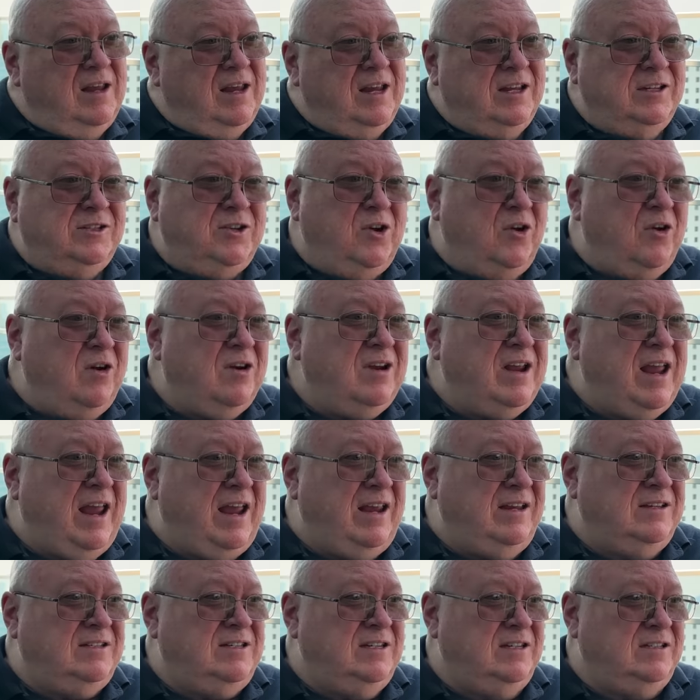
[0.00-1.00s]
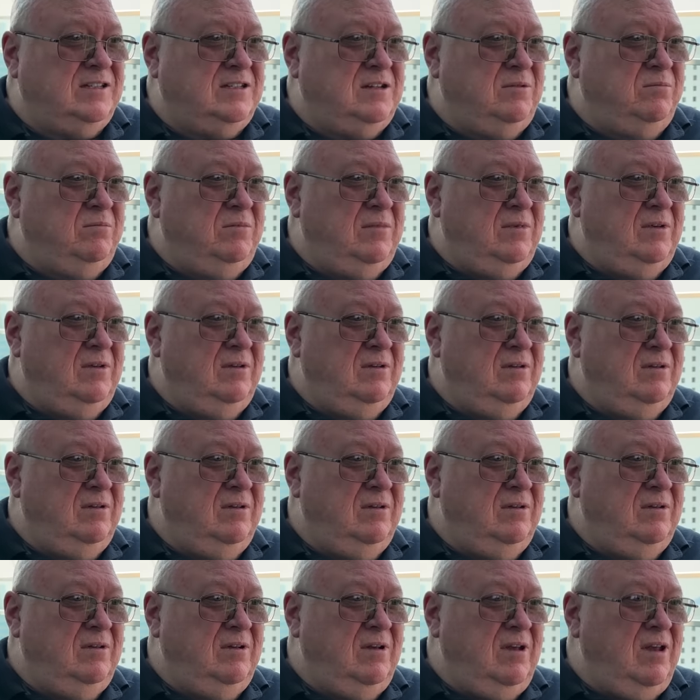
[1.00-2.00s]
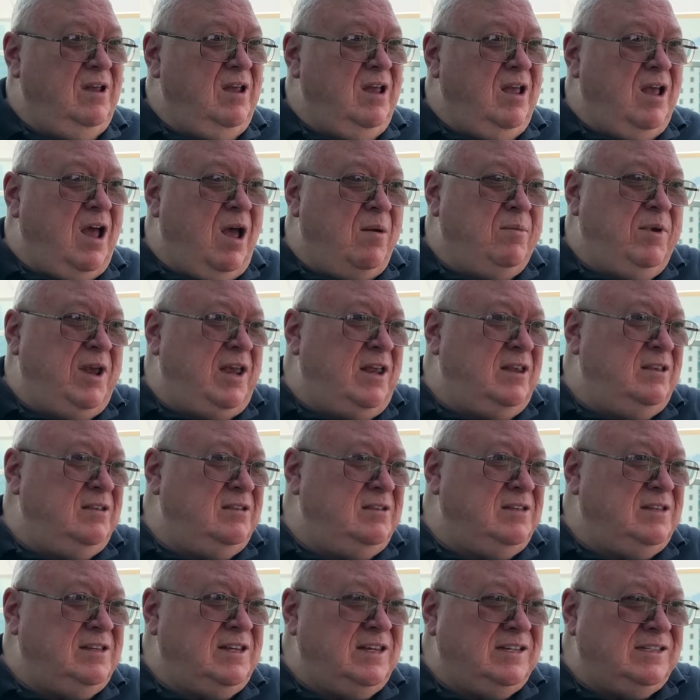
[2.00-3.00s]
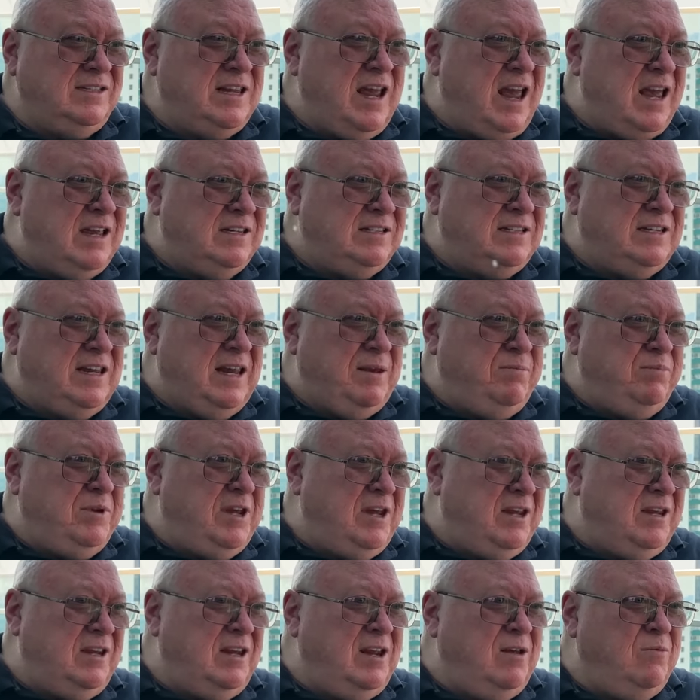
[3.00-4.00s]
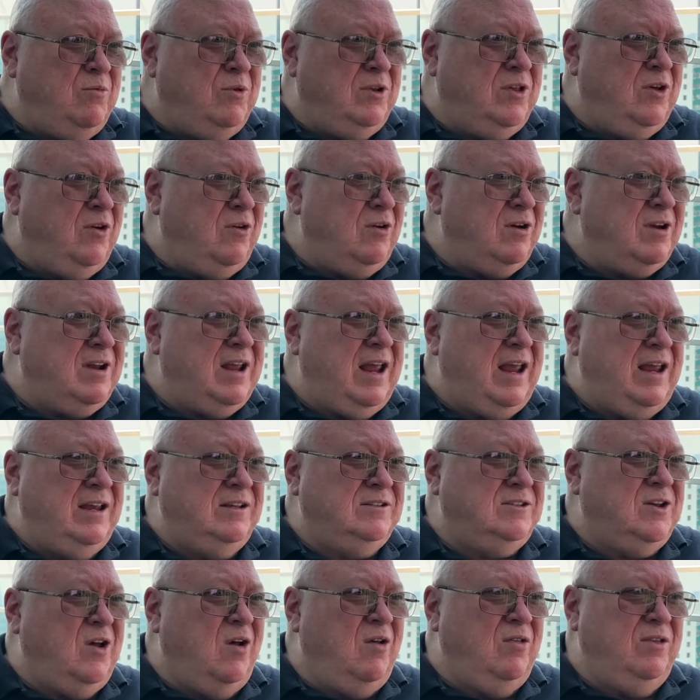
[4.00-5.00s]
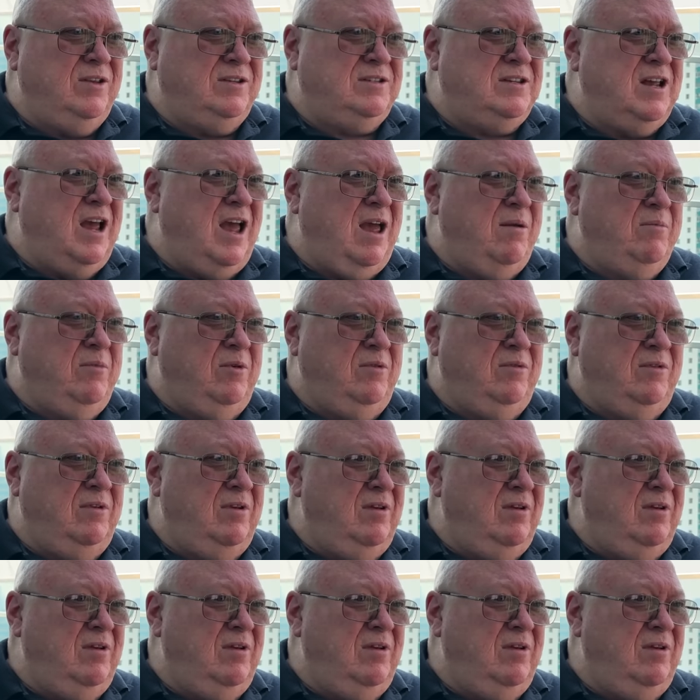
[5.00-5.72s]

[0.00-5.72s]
is hurricane system. I mean, these guys keep getting hit with hurricanes all the time. And